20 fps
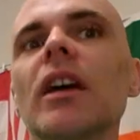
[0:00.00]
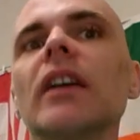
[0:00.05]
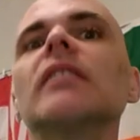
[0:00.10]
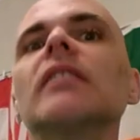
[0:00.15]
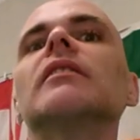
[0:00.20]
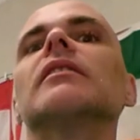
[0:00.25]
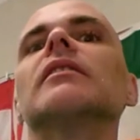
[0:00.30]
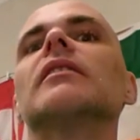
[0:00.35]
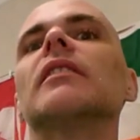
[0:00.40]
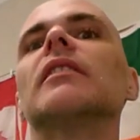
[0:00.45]
of
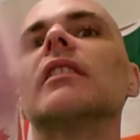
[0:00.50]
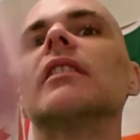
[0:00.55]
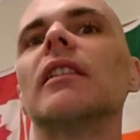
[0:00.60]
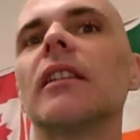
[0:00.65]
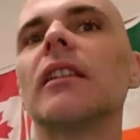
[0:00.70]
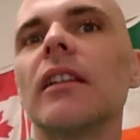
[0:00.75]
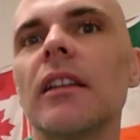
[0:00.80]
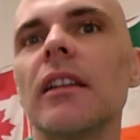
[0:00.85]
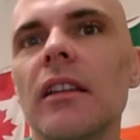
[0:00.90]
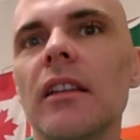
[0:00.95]
it,
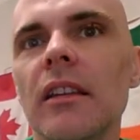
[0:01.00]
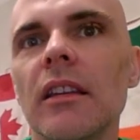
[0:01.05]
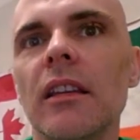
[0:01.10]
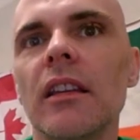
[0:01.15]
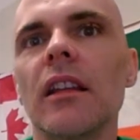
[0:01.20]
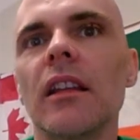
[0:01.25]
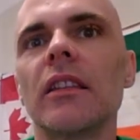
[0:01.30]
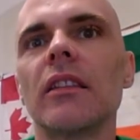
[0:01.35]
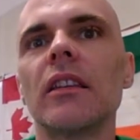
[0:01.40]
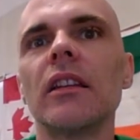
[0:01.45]

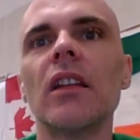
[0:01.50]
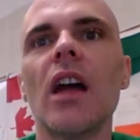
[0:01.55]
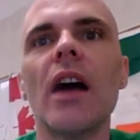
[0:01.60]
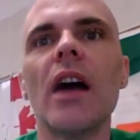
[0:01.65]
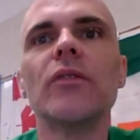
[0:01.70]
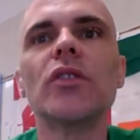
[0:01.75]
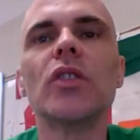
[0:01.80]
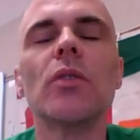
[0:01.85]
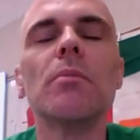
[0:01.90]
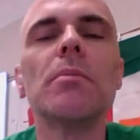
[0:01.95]
the
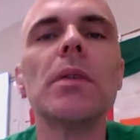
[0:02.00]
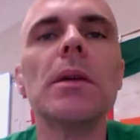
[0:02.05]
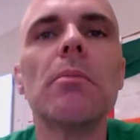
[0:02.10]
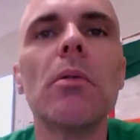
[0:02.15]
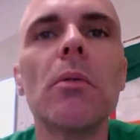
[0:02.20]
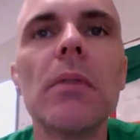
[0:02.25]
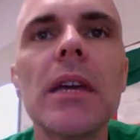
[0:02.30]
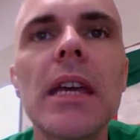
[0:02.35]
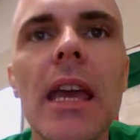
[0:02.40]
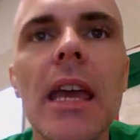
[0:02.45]
lives of the
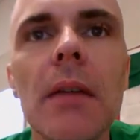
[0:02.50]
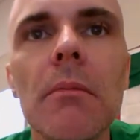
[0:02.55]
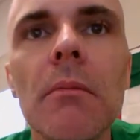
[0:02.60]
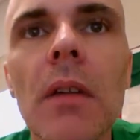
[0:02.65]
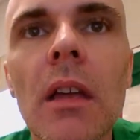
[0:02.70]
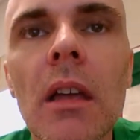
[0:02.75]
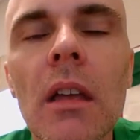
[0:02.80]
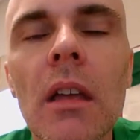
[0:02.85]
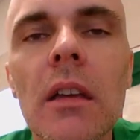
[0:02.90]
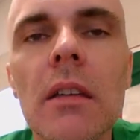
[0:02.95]
people
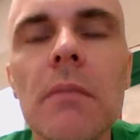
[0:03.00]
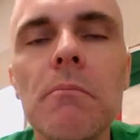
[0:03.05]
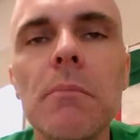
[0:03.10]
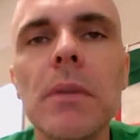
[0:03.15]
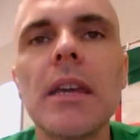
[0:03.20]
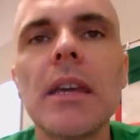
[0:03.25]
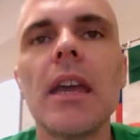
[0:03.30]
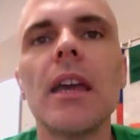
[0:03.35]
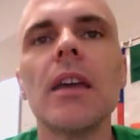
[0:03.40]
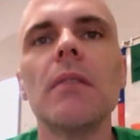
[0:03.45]
became
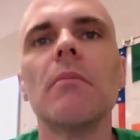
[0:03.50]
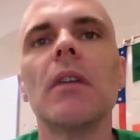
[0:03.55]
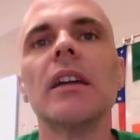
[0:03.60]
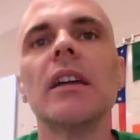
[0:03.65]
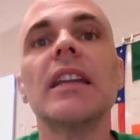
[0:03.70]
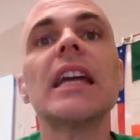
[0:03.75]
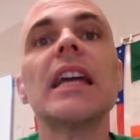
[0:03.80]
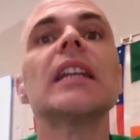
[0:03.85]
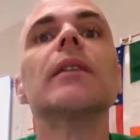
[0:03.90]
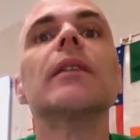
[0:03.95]

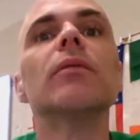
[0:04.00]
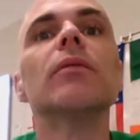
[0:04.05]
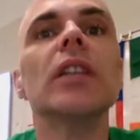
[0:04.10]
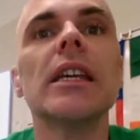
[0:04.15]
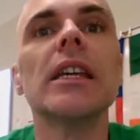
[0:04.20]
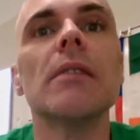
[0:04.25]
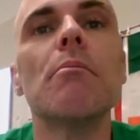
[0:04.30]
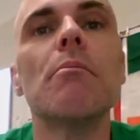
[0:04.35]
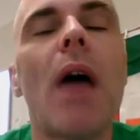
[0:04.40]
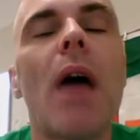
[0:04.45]

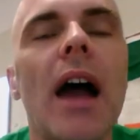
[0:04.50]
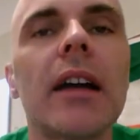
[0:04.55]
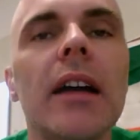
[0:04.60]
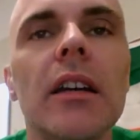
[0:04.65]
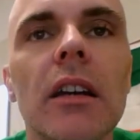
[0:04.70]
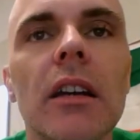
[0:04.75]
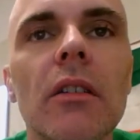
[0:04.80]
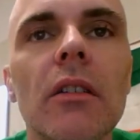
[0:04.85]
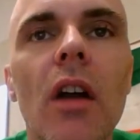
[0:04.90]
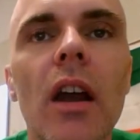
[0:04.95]
negatively
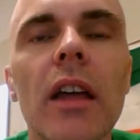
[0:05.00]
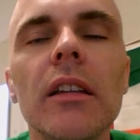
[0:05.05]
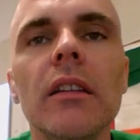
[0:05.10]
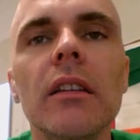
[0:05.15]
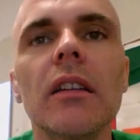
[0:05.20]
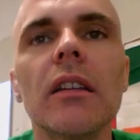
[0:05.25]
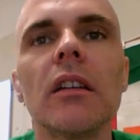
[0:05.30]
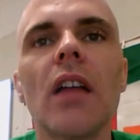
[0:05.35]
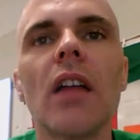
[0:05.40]
impacted, right?